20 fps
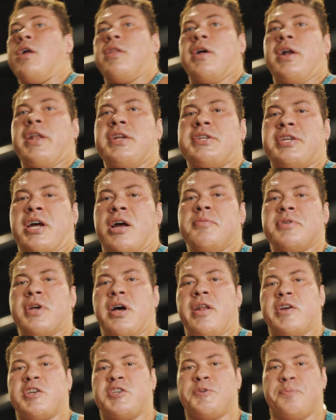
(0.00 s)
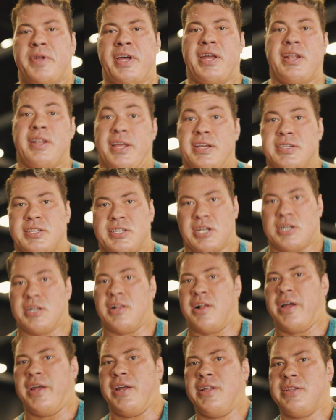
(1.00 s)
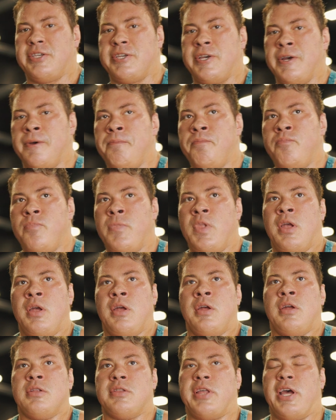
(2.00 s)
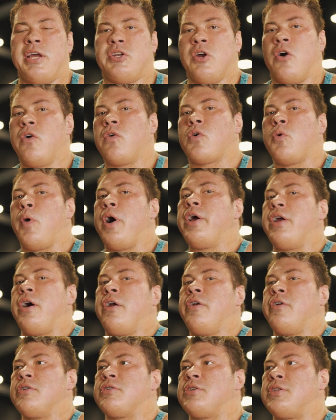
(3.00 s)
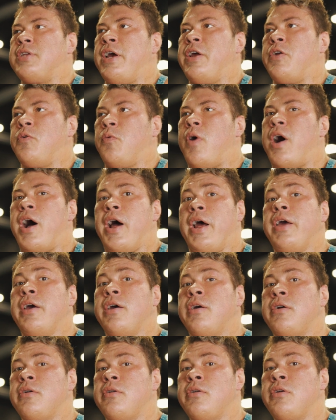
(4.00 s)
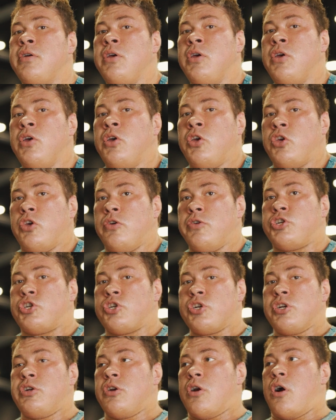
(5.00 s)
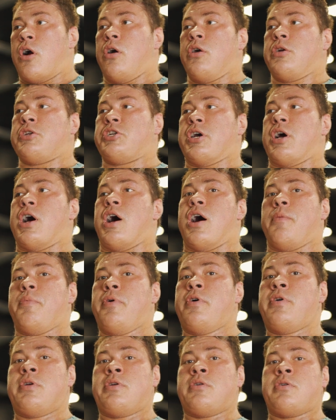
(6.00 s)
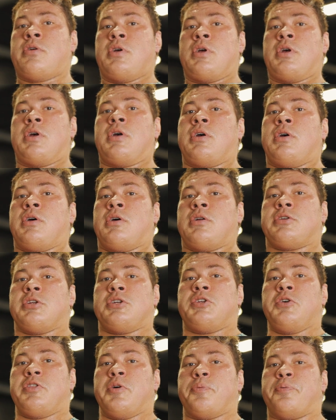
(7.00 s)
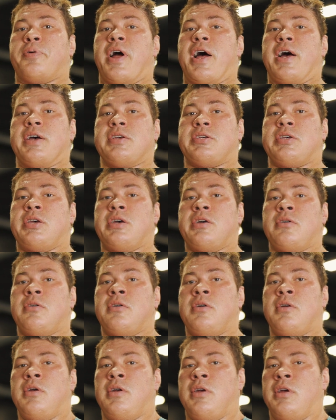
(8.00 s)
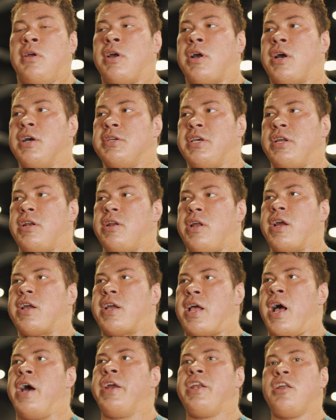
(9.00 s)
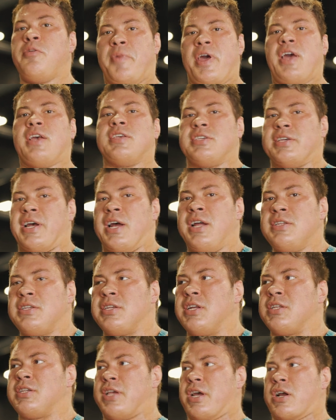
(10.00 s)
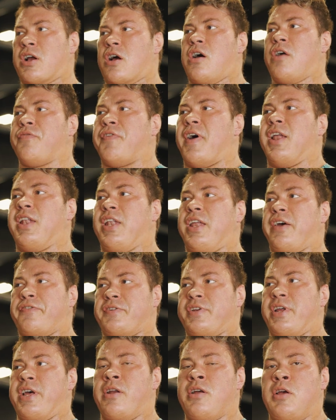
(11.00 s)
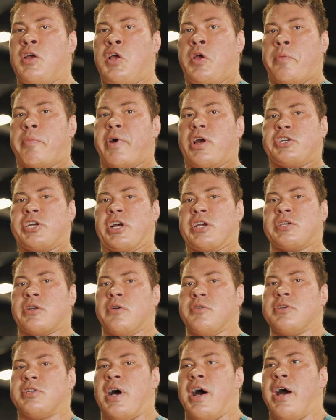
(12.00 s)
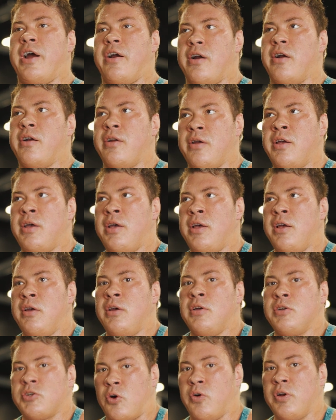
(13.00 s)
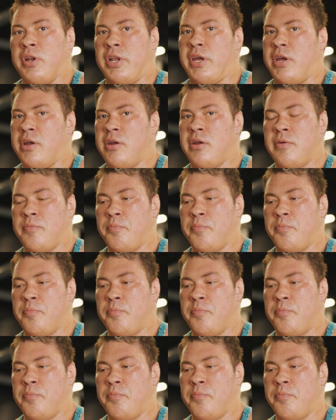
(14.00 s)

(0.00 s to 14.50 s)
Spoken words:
A lot of the times I'll explain this to clients. They don't quite understand why you shouldn't arch up to do the press. Because it kind of makes sense. It's like if I lift it, my chest goes higher, totally.